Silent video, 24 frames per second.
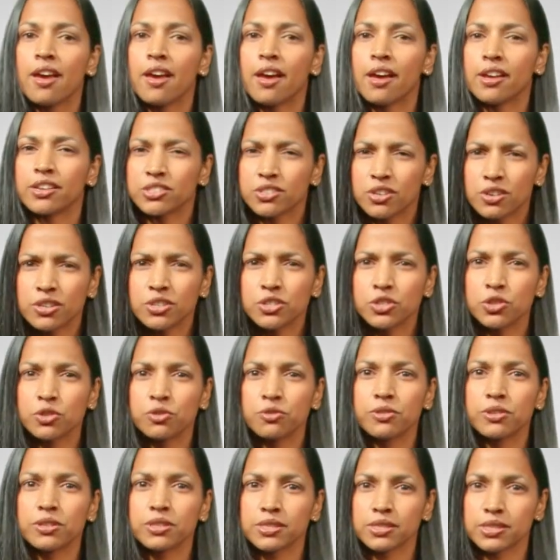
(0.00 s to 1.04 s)
as long as you
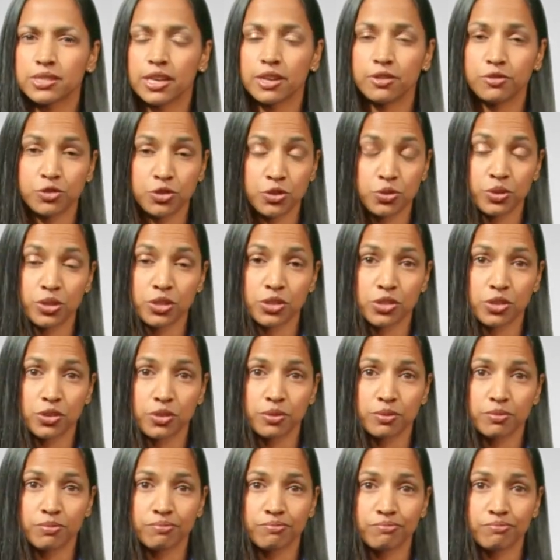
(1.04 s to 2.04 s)
feel safe doing so,